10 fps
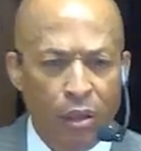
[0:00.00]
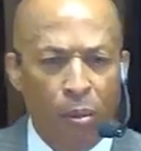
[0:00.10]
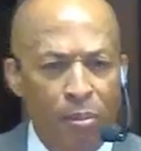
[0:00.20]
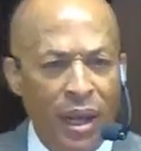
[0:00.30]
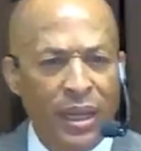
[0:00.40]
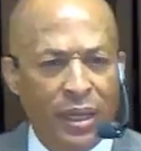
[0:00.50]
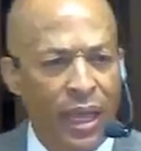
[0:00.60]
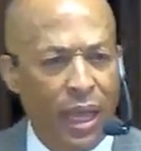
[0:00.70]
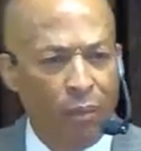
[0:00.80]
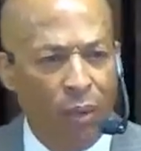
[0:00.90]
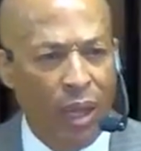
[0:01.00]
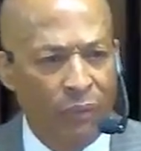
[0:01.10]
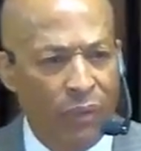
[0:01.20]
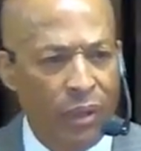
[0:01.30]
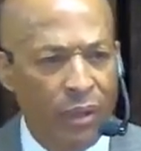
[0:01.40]
Your money can't
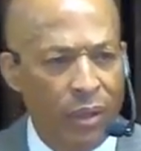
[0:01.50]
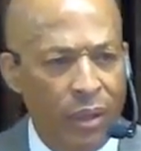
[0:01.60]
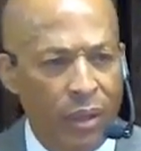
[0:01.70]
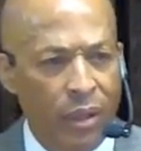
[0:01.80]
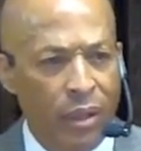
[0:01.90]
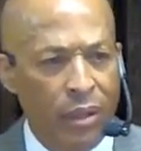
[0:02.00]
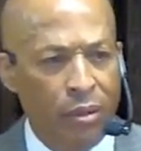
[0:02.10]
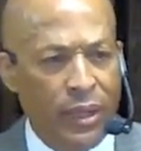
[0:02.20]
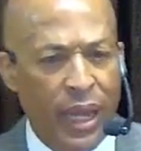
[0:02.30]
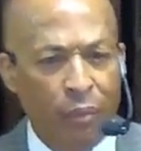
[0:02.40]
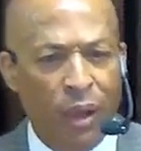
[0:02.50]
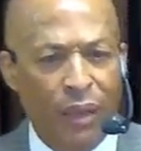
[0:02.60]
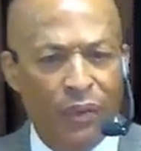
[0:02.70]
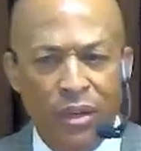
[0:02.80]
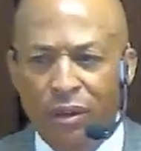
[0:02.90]
waver. You can't
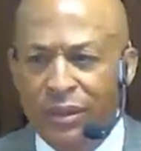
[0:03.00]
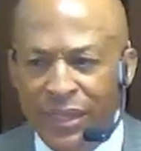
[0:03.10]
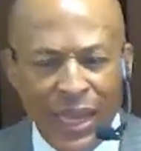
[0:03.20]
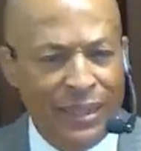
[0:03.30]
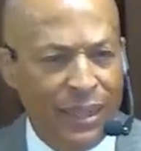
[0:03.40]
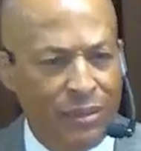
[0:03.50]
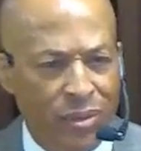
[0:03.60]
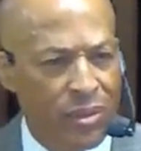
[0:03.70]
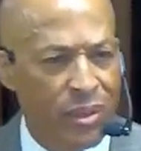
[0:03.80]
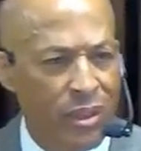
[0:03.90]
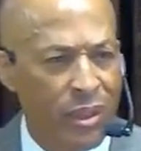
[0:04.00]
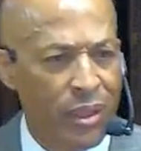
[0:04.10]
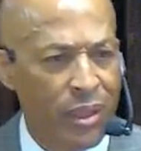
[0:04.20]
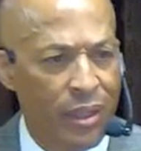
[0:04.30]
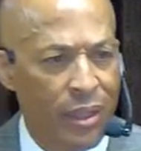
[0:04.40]
waver your attendance
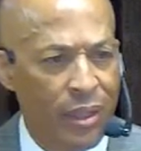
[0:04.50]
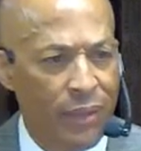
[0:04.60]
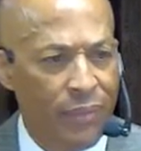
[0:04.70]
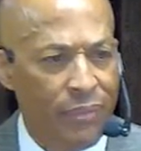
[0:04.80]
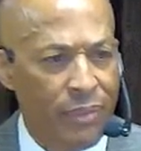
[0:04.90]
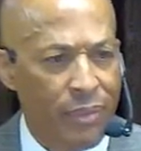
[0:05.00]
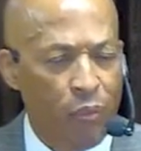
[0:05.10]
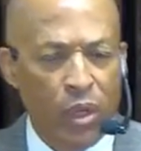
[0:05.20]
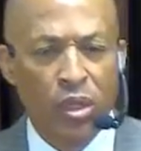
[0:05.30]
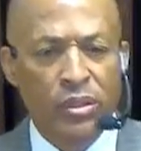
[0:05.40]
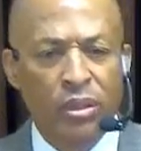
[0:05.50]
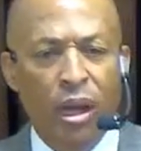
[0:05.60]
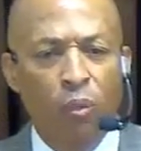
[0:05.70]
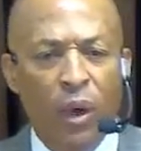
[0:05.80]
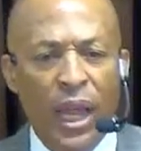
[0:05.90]
when you
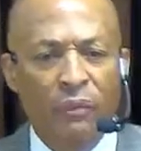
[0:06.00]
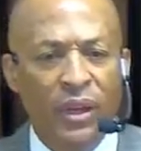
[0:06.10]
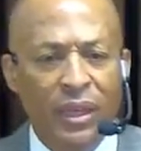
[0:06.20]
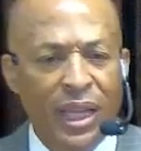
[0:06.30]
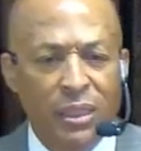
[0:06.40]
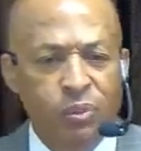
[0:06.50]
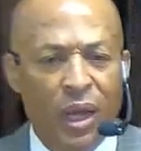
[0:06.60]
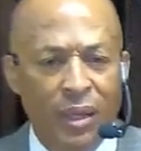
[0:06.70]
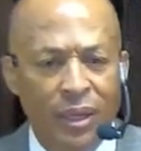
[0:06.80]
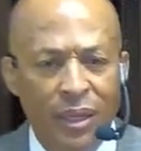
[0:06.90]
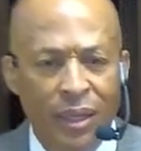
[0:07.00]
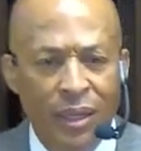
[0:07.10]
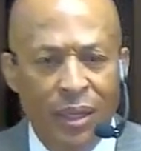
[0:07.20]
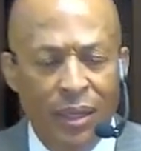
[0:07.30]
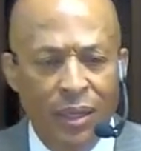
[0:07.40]
start wavering, guess what?
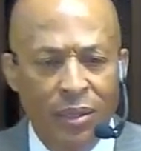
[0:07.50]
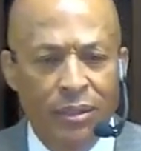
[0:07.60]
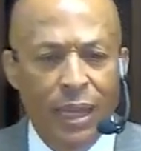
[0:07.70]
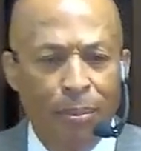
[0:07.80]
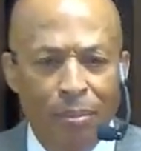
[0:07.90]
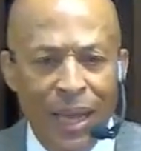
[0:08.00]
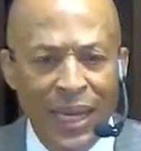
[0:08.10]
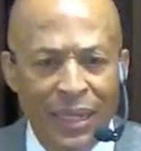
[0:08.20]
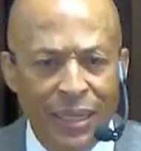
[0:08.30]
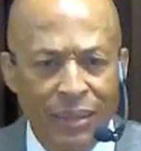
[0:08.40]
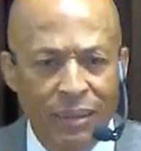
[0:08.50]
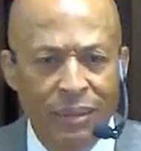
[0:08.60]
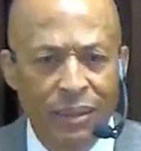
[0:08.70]
You're double minded.